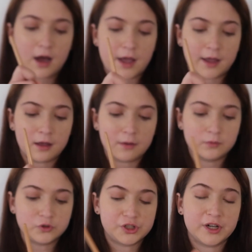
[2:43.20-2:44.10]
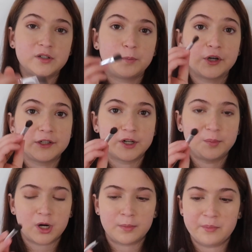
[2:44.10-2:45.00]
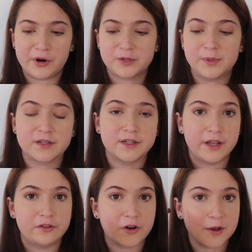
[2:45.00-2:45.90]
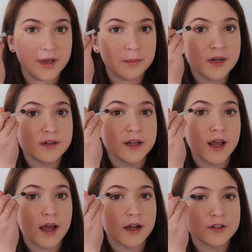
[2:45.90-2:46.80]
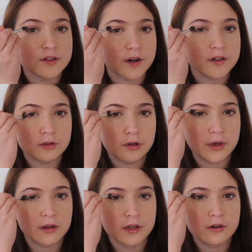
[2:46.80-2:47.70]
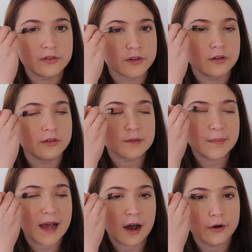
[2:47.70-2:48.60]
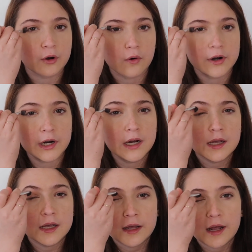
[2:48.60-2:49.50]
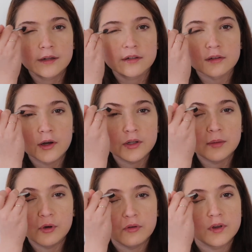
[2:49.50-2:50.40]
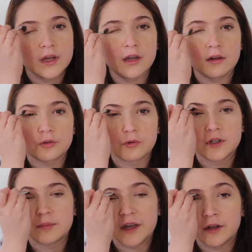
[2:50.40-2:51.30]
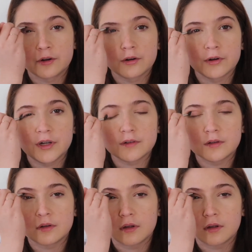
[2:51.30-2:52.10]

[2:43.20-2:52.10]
I just put a little bit on my brush because it is very pigmented, and I start doing little circles in my outer corner and slowly moving it towards my inner crease.